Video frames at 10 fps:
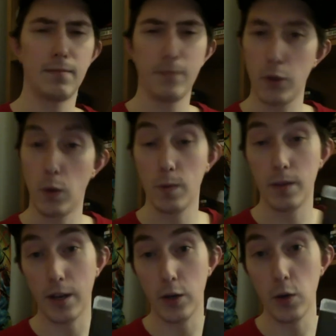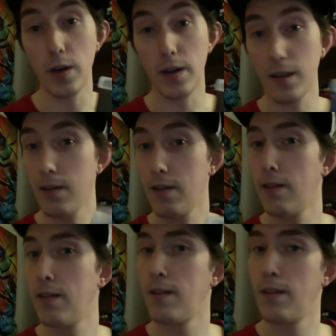don't say nudity,
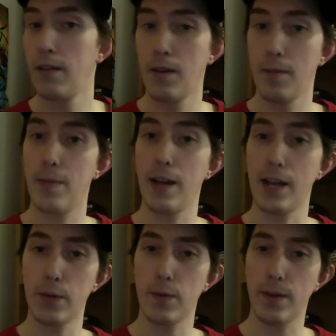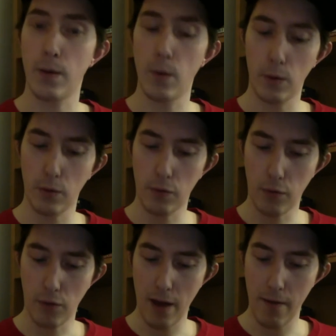but I guess with the whole
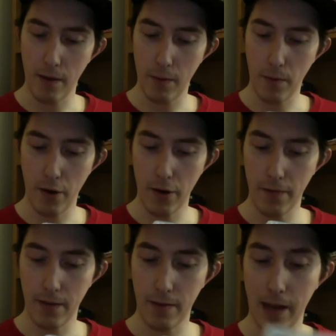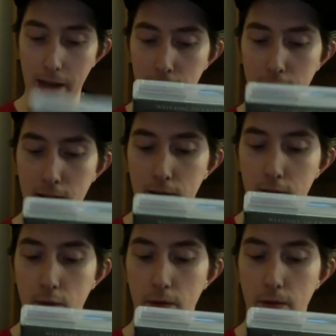graphic part of it. I guess that's
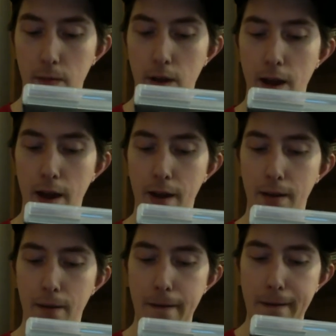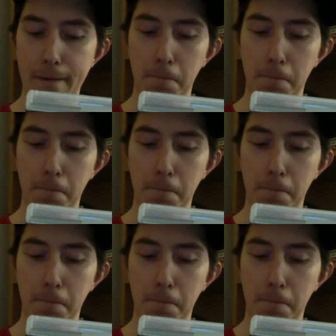sort of implied. Um,